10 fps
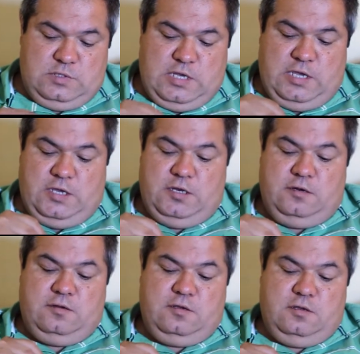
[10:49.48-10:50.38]
And
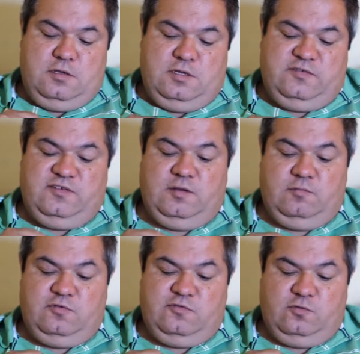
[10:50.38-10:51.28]
it
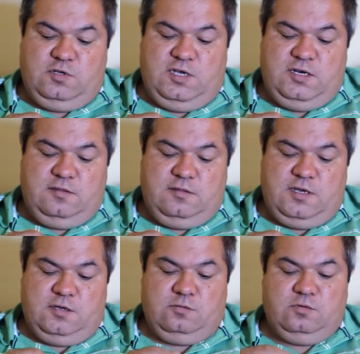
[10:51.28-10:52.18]
seemed sort of
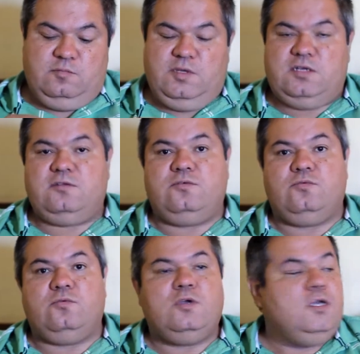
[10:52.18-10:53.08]
antithetical to me to
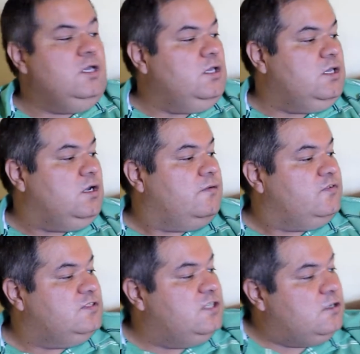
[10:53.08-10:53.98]
get off of
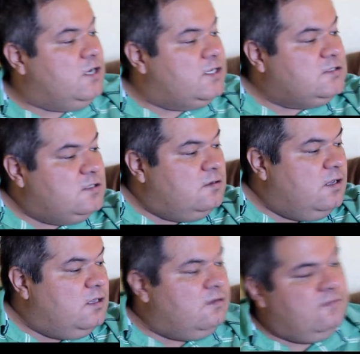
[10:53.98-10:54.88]
cigarettes
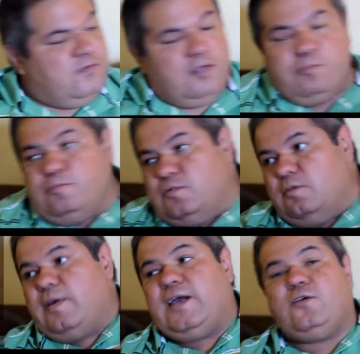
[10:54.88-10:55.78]
and vape
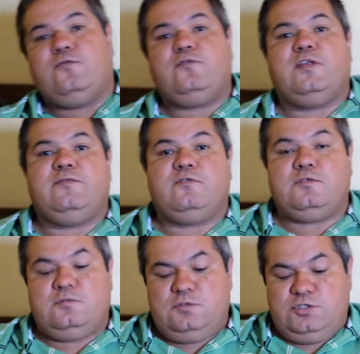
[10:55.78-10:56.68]
tobacco flavored
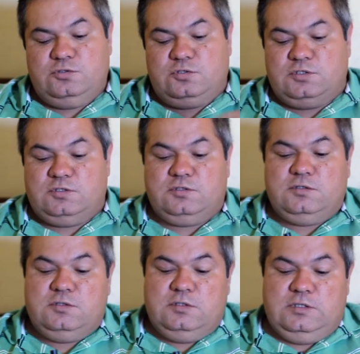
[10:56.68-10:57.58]
juices.
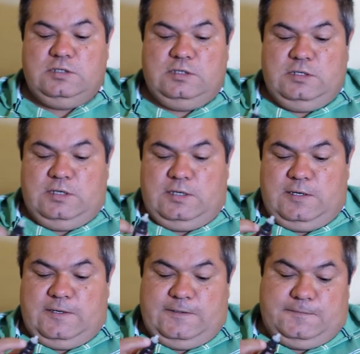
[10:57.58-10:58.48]

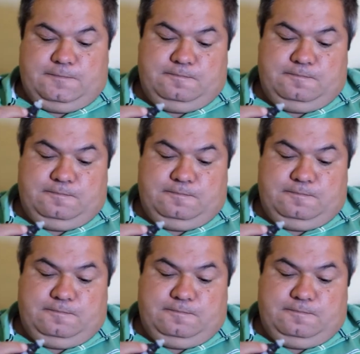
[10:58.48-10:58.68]
So